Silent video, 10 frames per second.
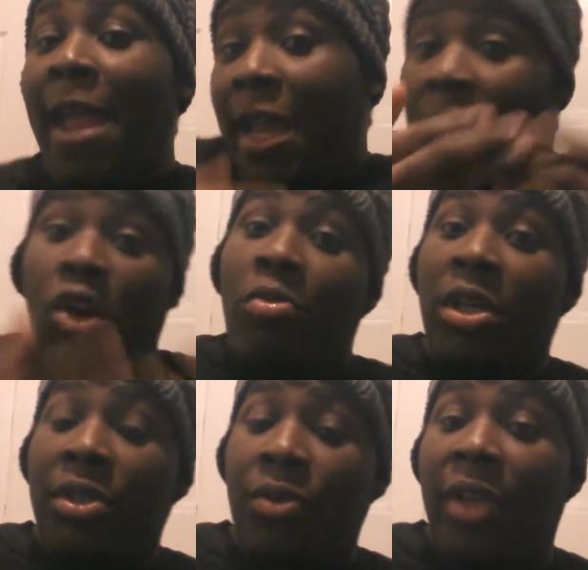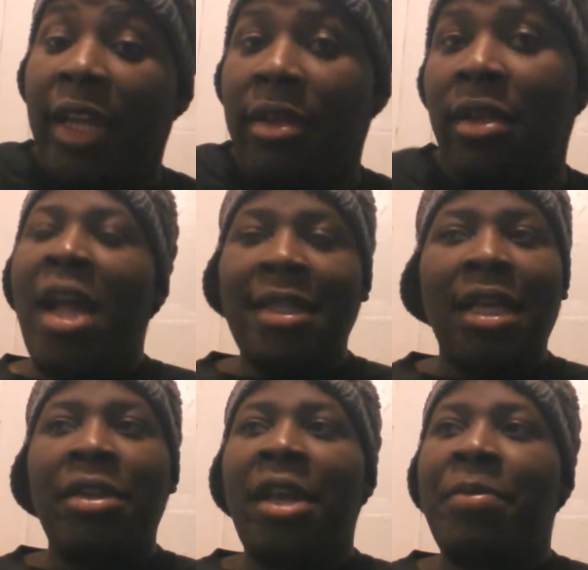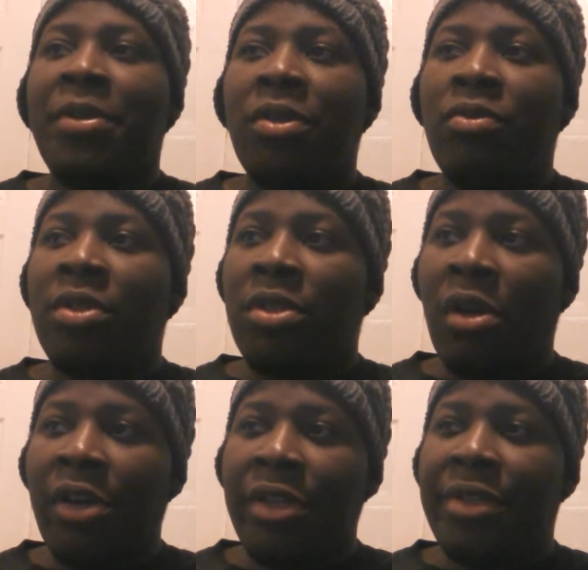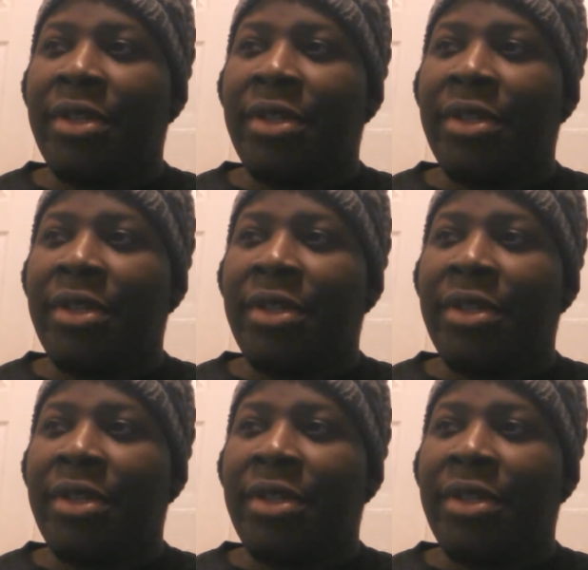And Ikoma can do that. That's how the episode starts.